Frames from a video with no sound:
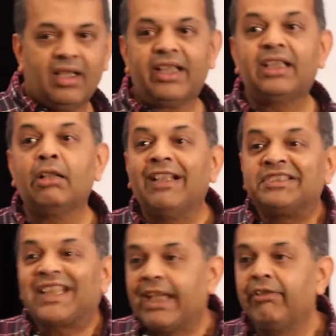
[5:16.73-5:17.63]
did the
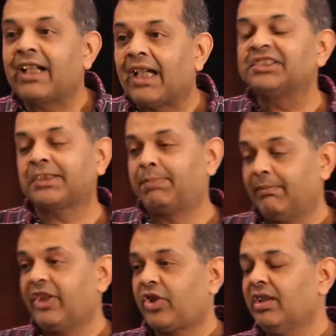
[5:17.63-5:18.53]
West ever ask
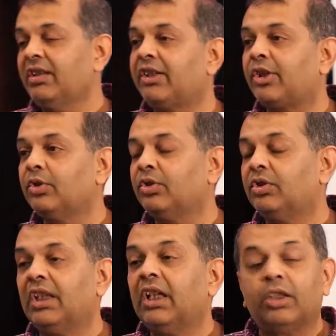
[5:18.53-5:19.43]
permission to,
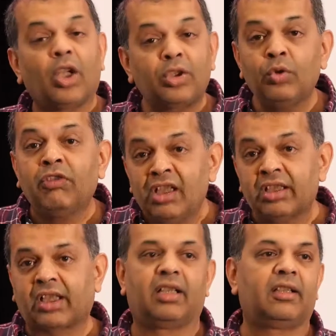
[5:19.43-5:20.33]
not to
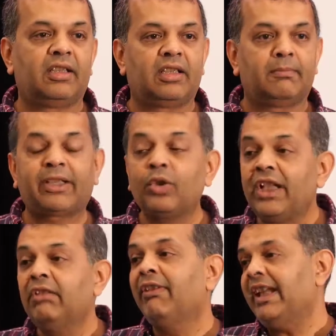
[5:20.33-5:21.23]
work, but to
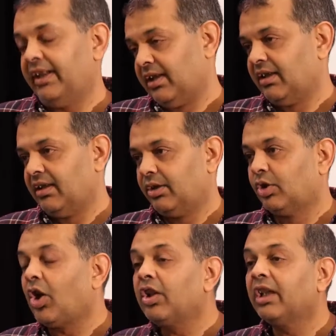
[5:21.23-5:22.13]
invade, to
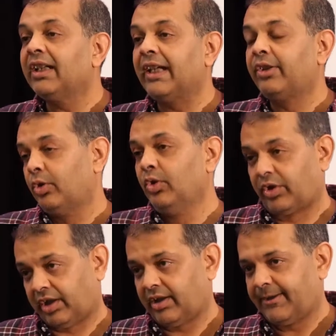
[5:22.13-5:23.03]
conquer, and to loot?